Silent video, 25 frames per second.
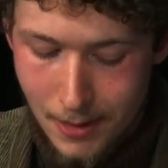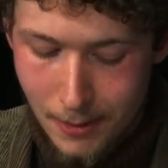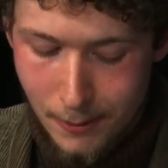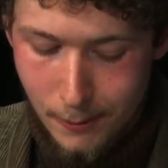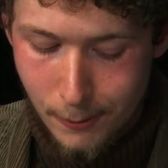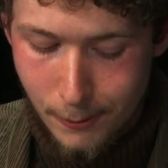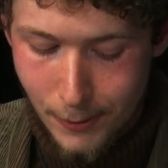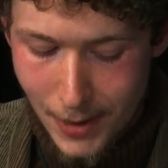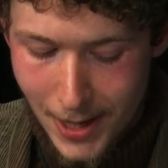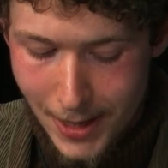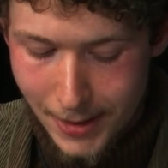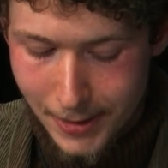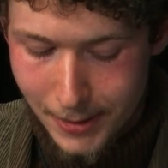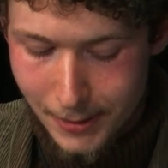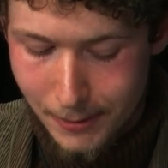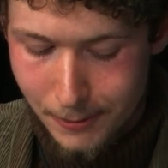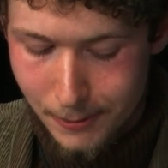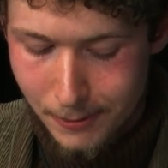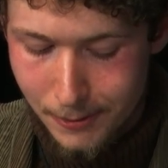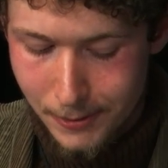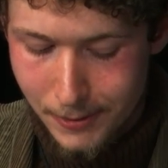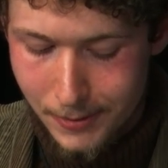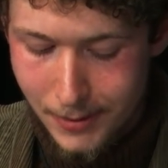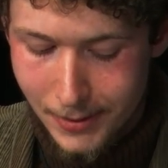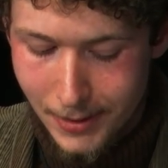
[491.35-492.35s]
Five,
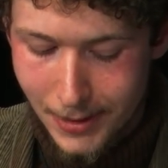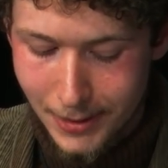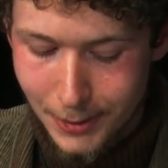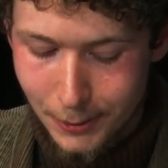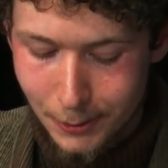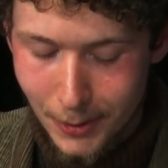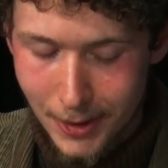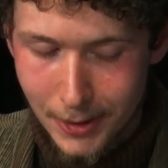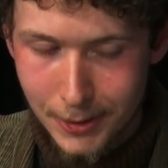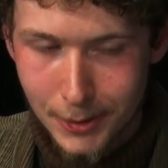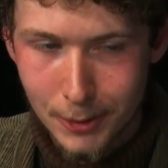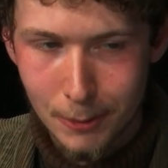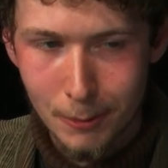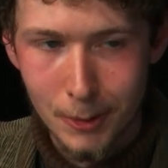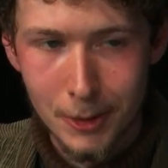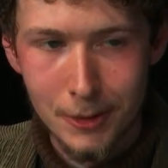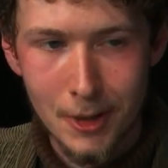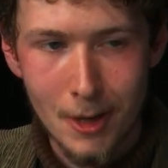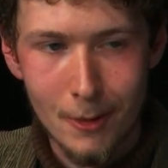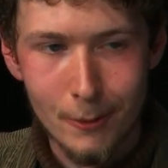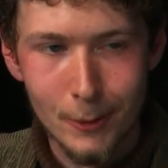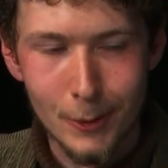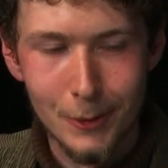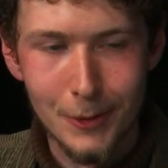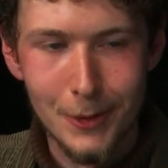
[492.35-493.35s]
it tries to
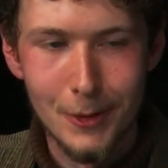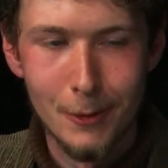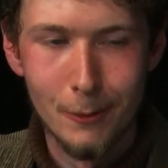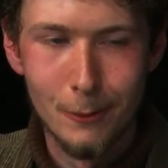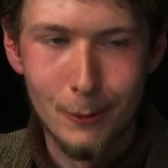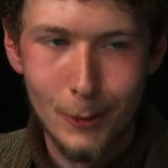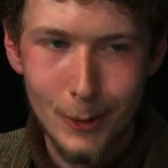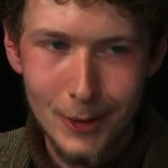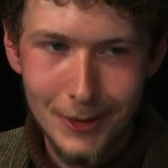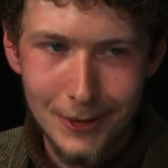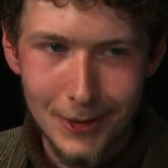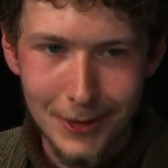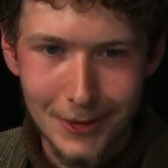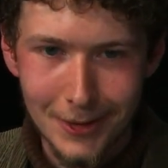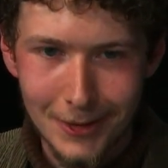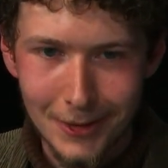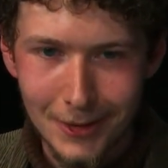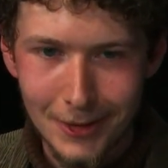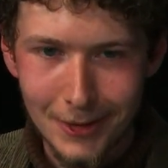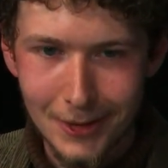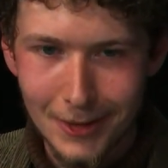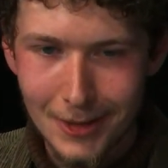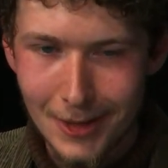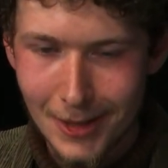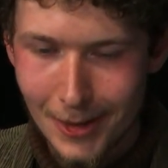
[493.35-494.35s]
recover the
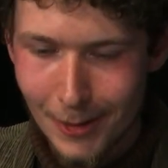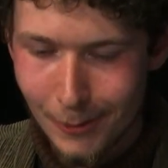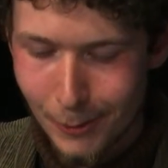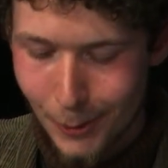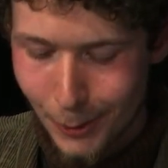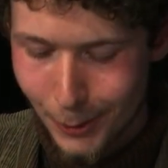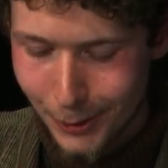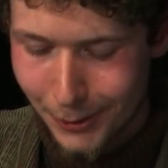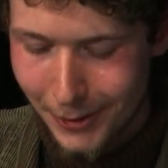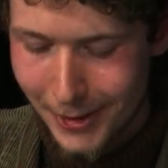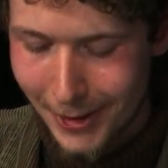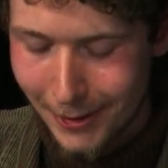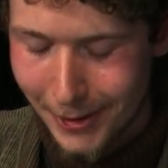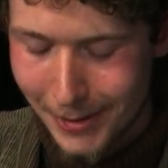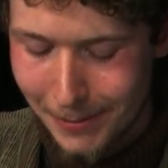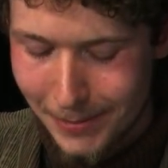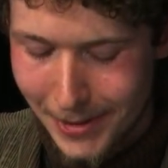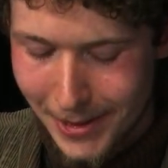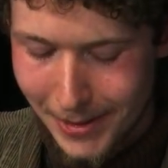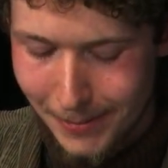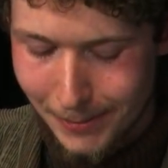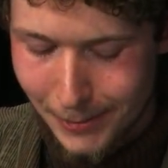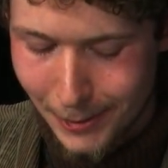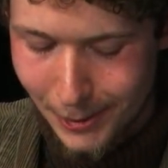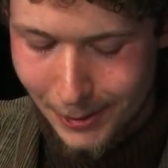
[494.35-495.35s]
voices of ordinary
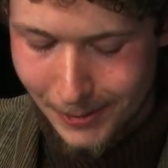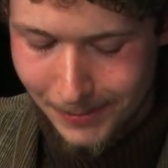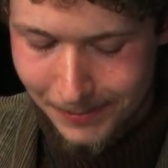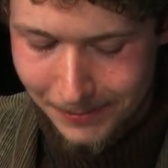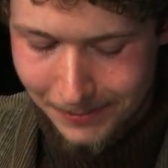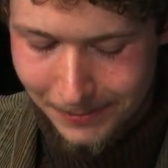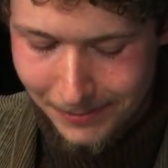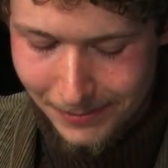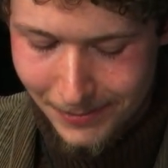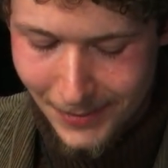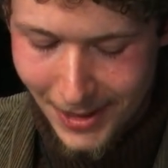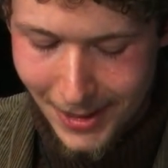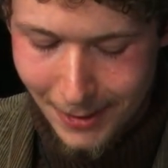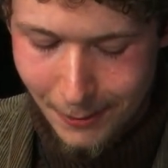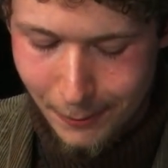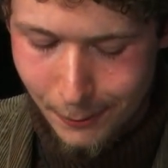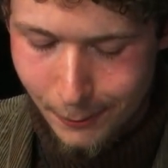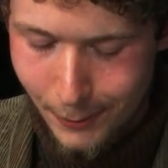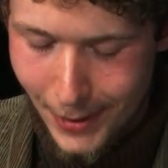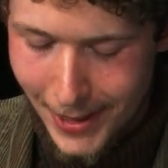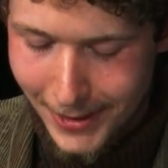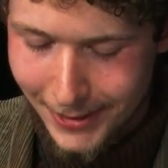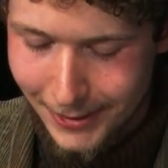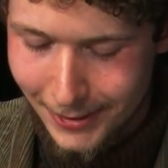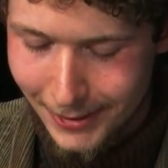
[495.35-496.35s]
people. And
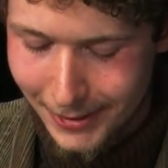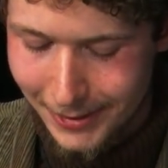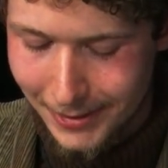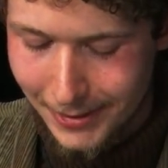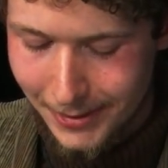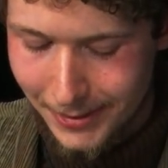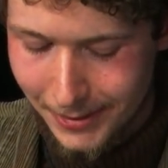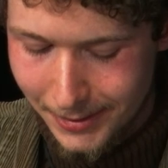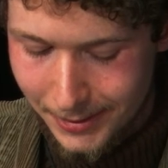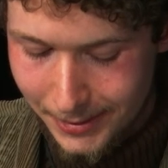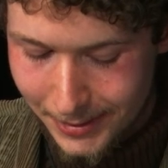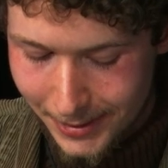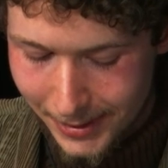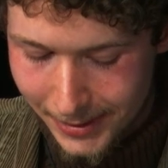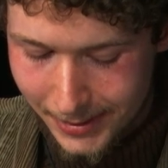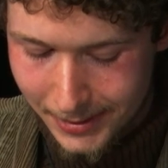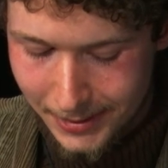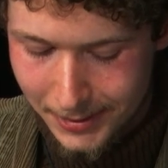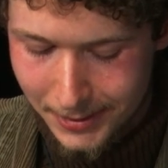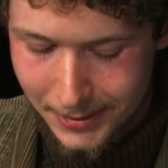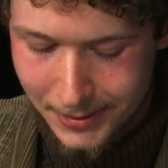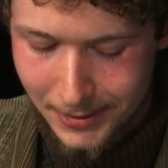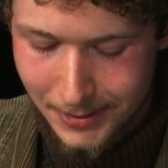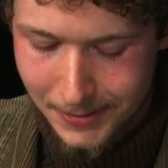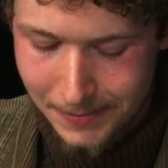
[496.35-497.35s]
finally,
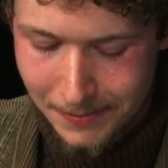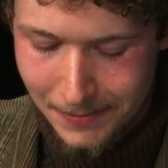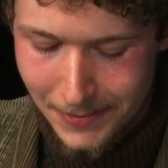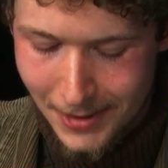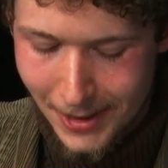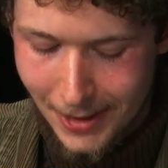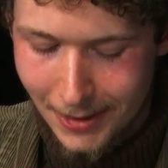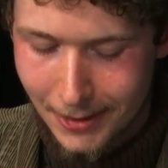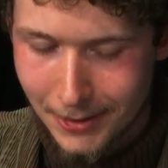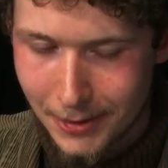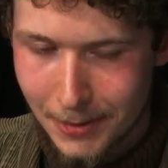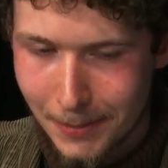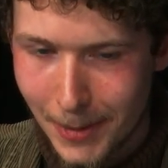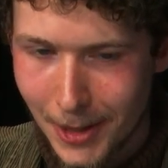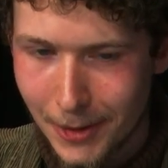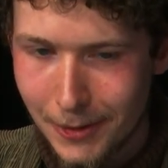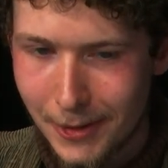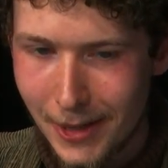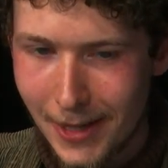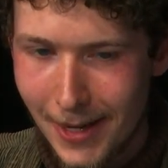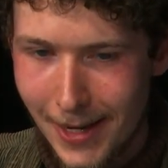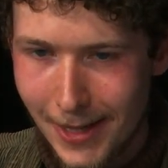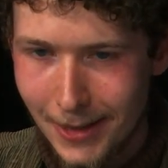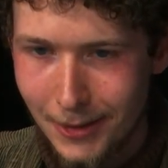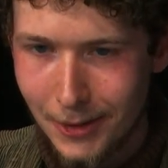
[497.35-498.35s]
six, it is about
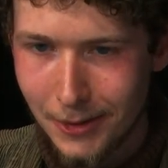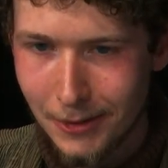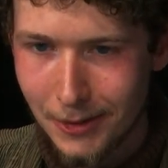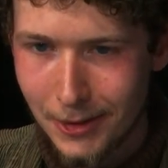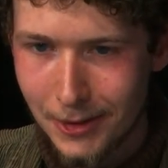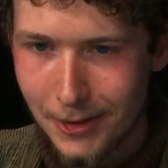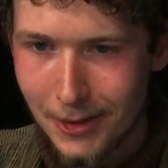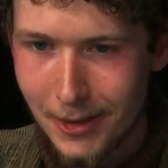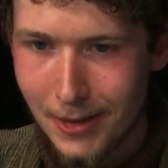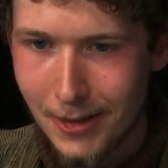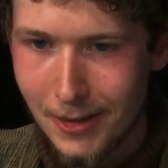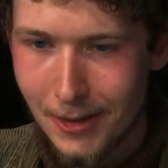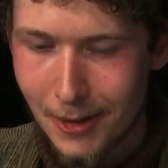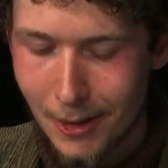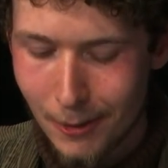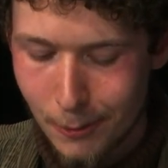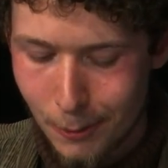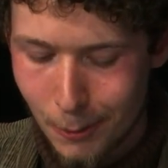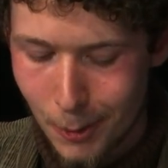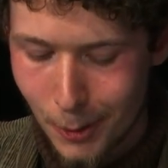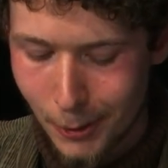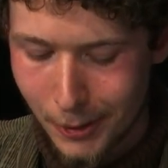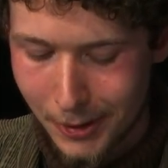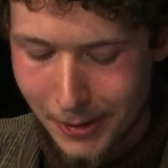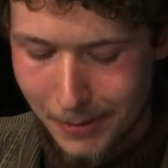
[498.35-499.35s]
the agency of
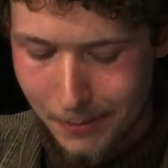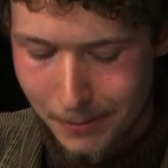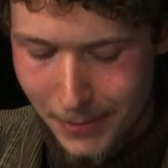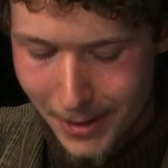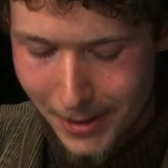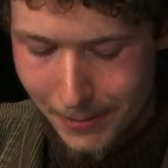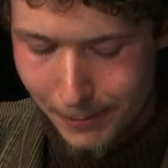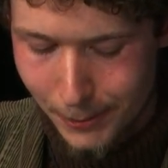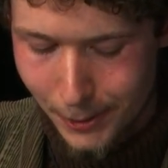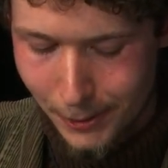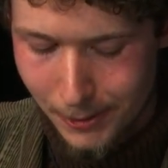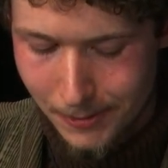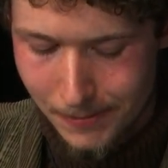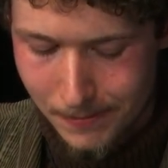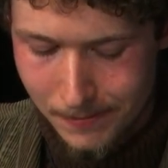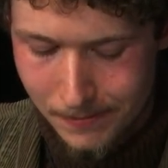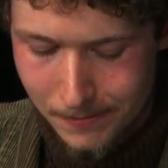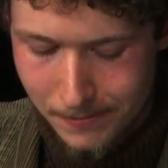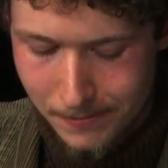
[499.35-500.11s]
working people.